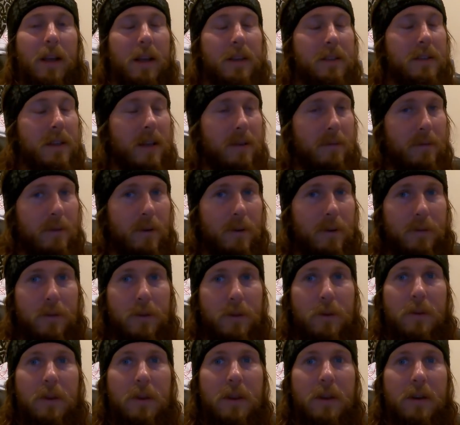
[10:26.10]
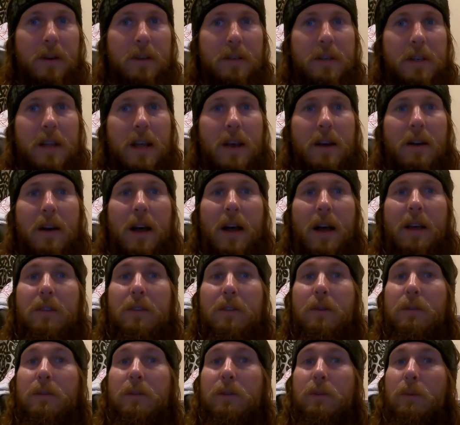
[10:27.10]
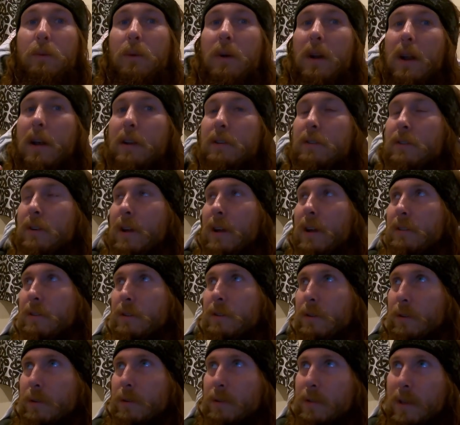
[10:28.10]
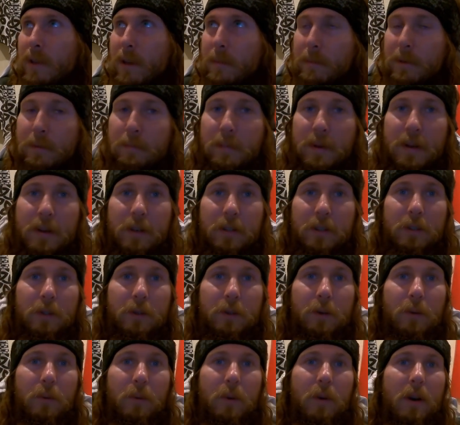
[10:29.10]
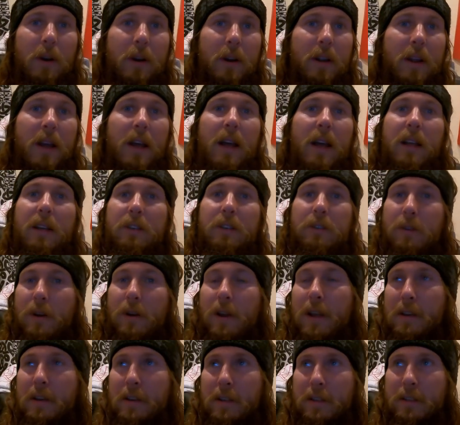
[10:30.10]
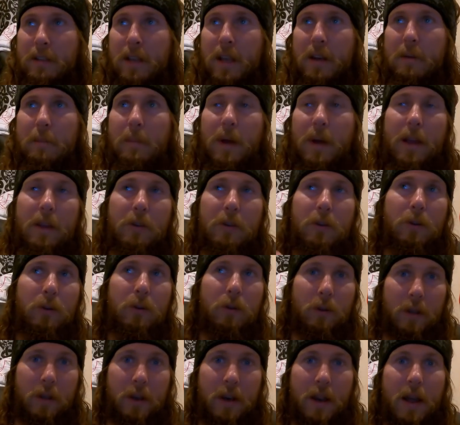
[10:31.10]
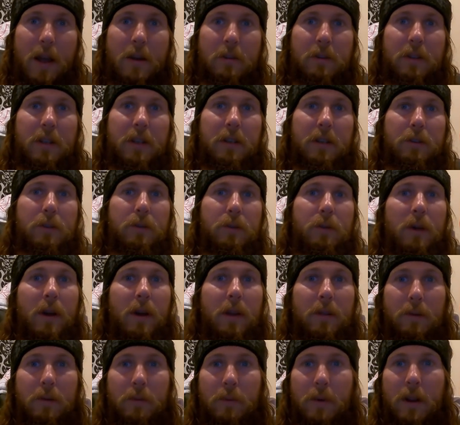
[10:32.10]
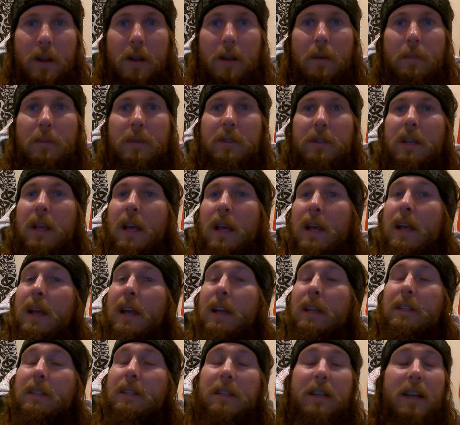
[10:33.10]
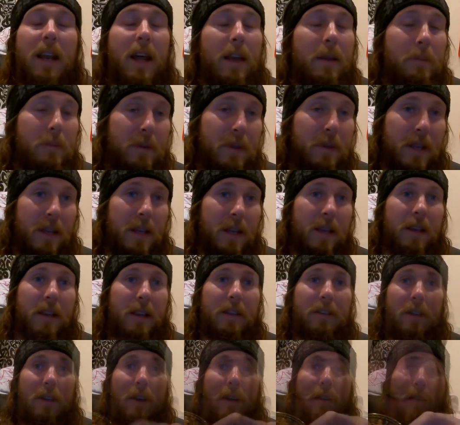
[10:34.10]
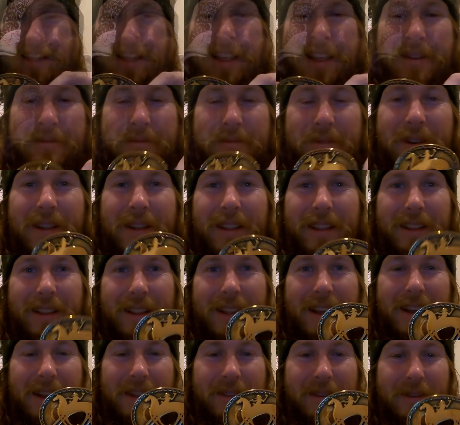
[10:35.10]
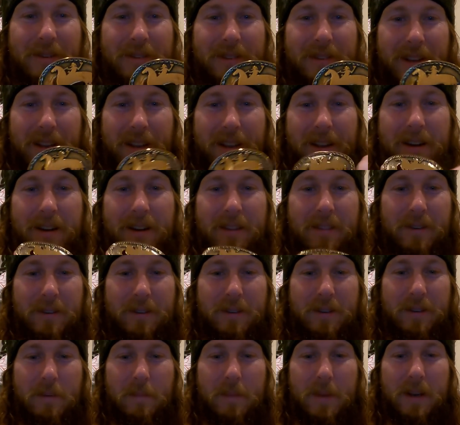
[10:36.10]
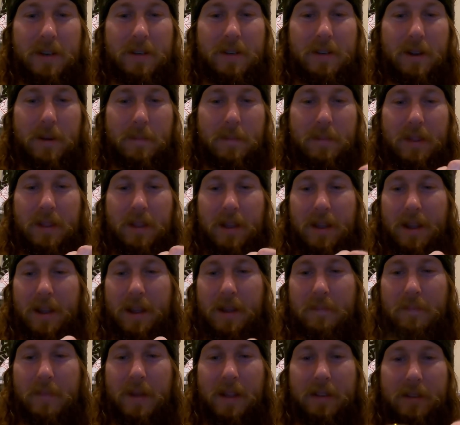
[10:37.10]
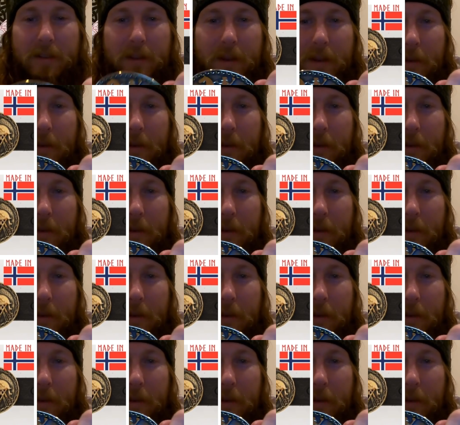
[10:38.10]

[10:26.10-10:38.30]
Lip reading: like I said, for a few years now. I use it when I try to do some spiritual work, trying to send my hygge out into other realms. Schleipnir is also a very good tool for this, but I won't go into